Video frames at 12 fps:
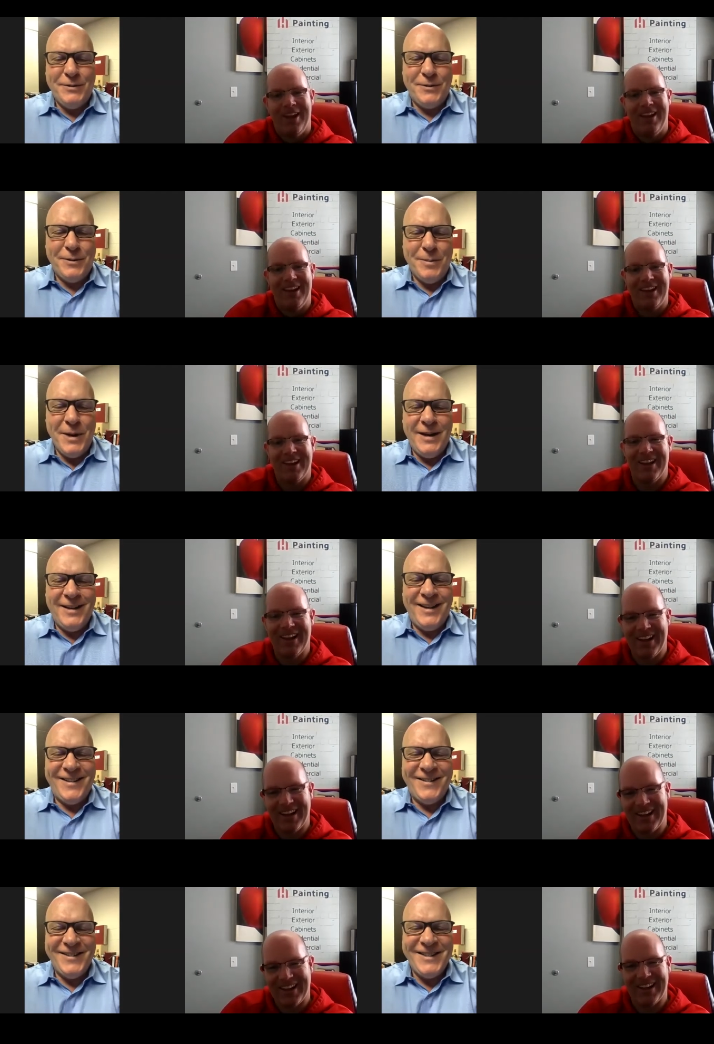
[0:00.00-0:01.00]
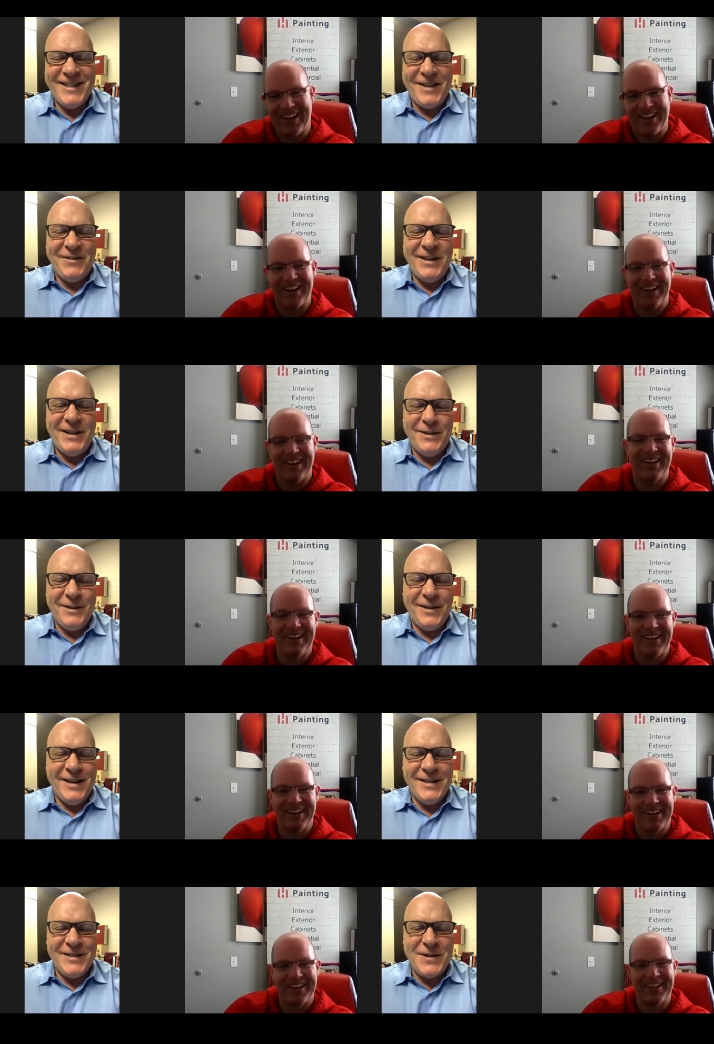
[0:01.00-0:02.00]
Speaker 1: for me. You know, 700
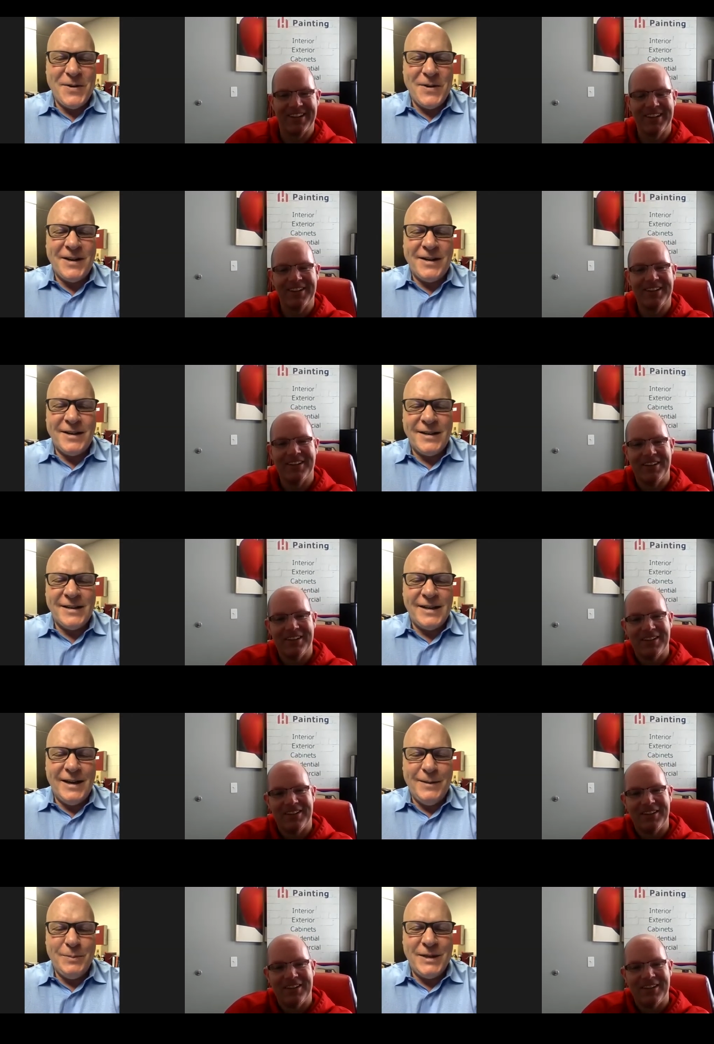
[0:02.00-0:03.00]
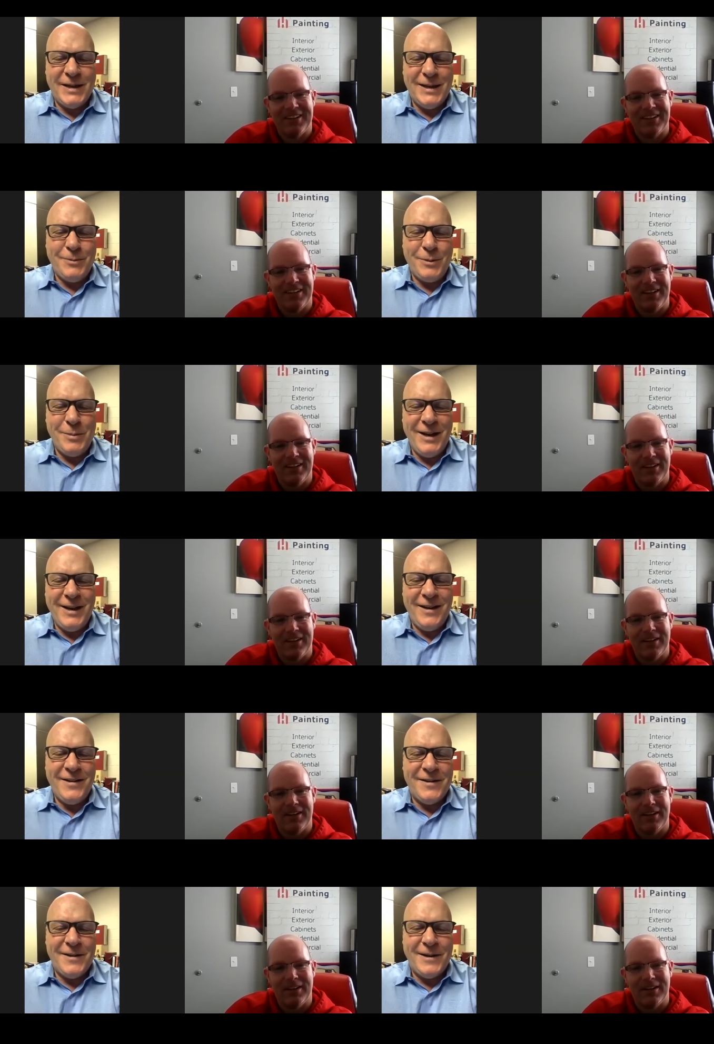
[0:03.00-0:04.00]
things going on at the same time, remaining
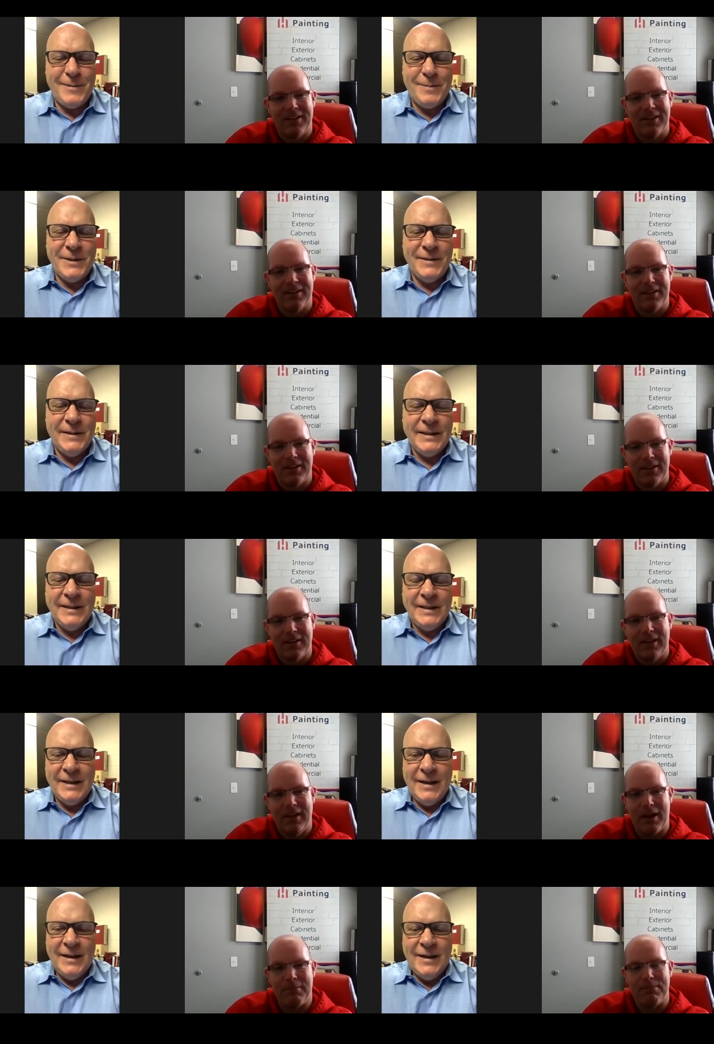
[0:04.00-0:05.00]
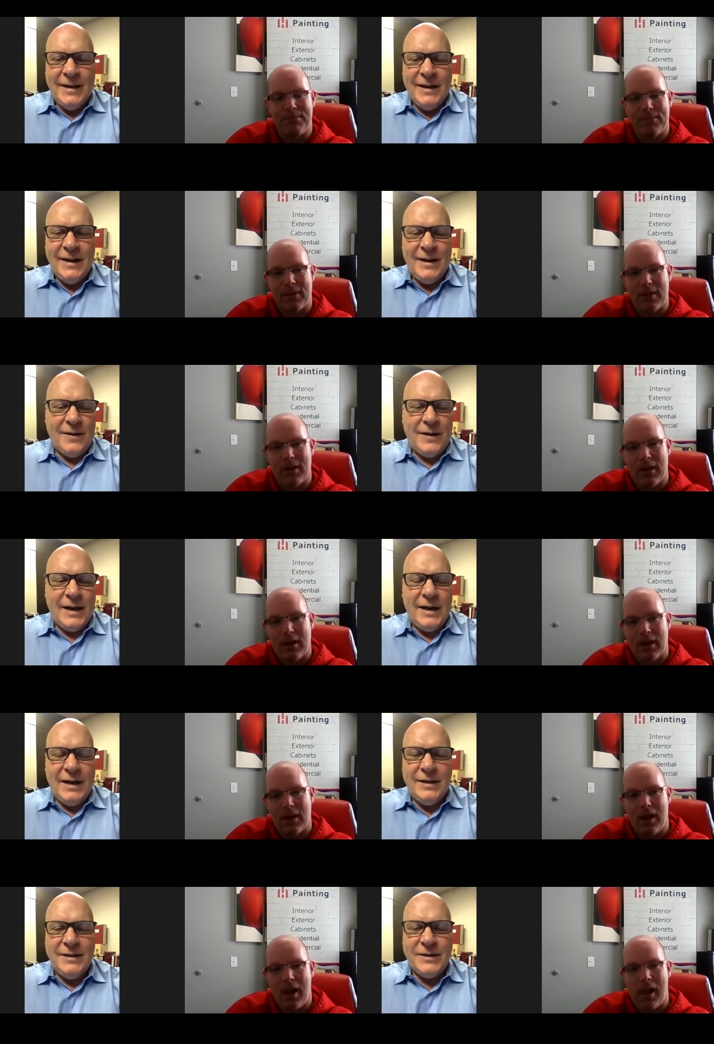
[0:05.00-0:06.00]
calm. And yeah, you know,
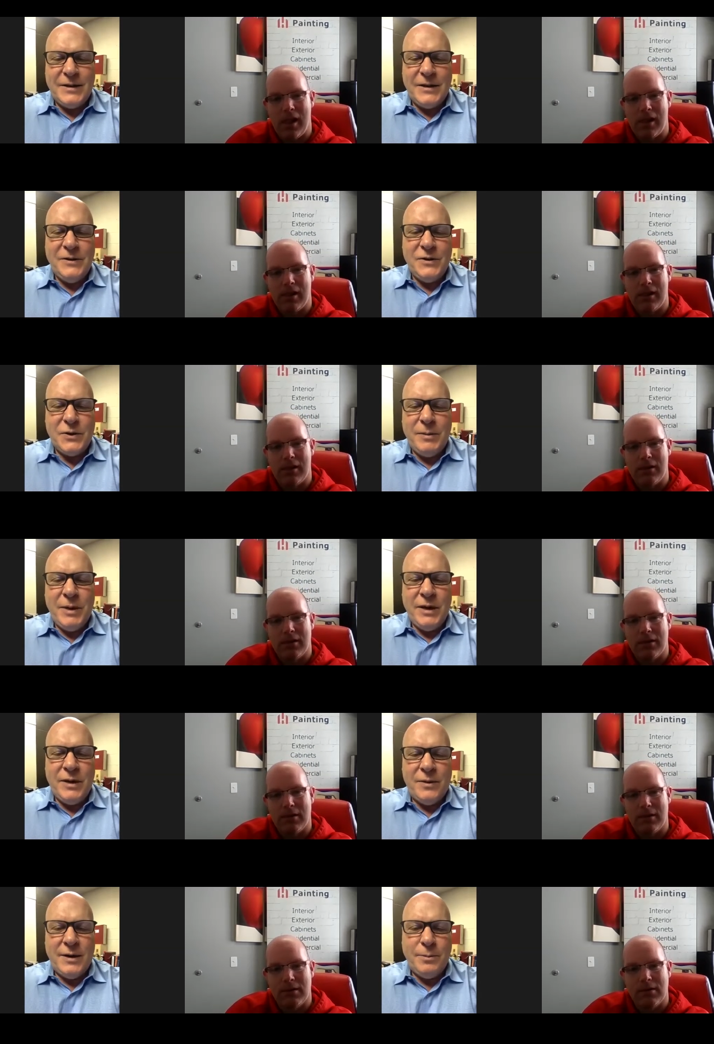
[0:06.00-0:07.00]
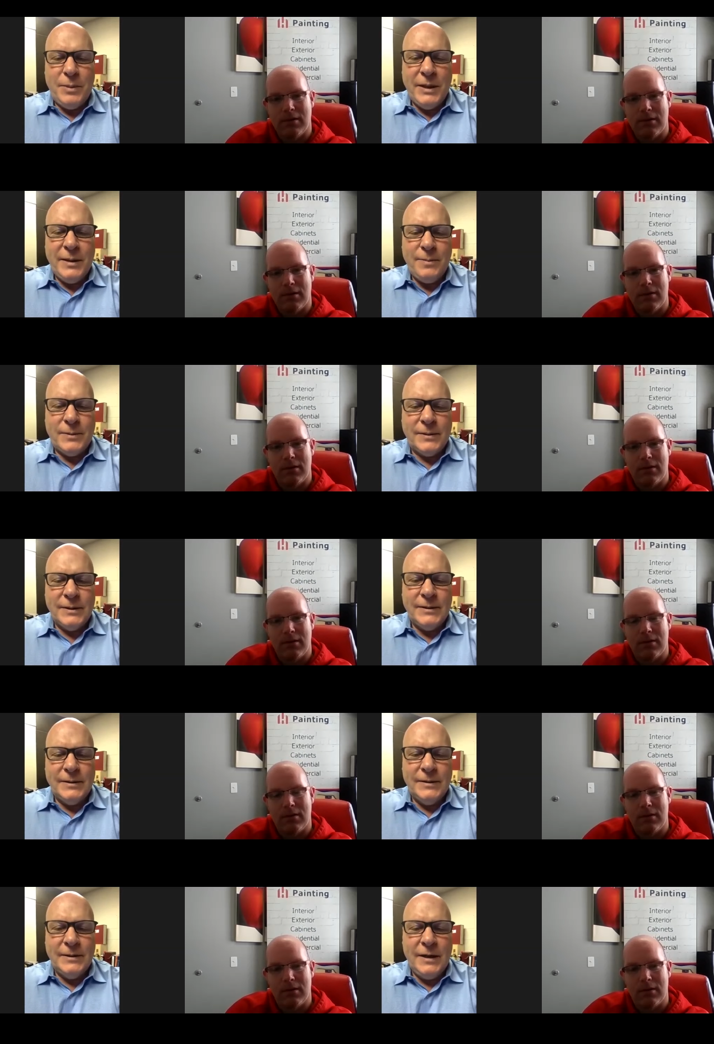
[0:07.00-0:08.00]
I just enjoy being around people.
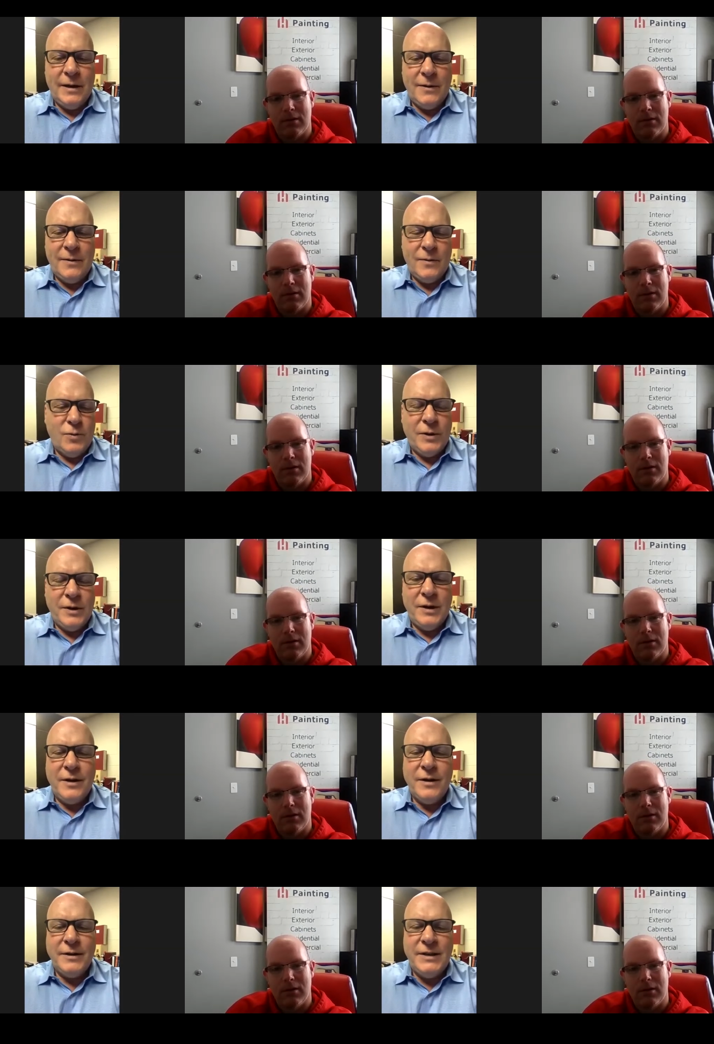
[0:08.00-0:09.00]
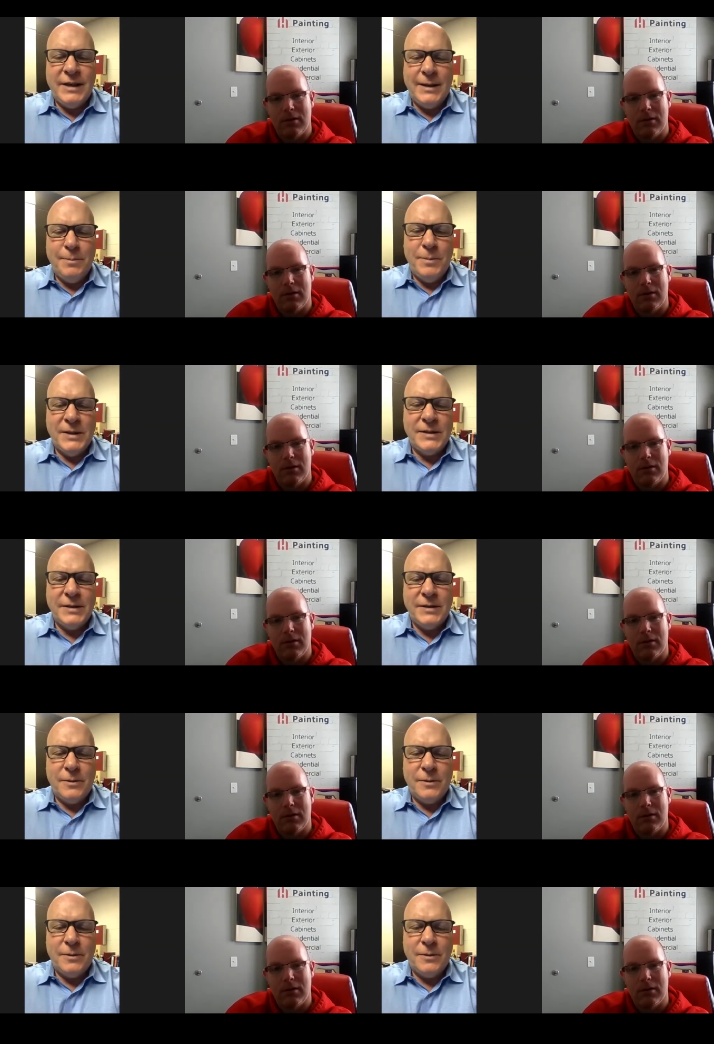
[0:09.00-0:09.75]
And, you know, we're in the good time business.